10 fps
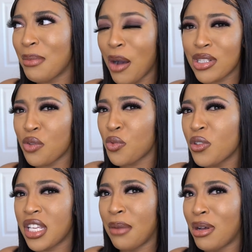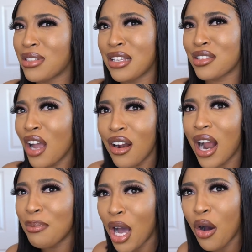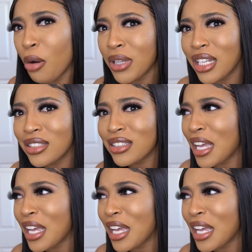I wasn't rude to him. I was like, sir, I'm not homeless.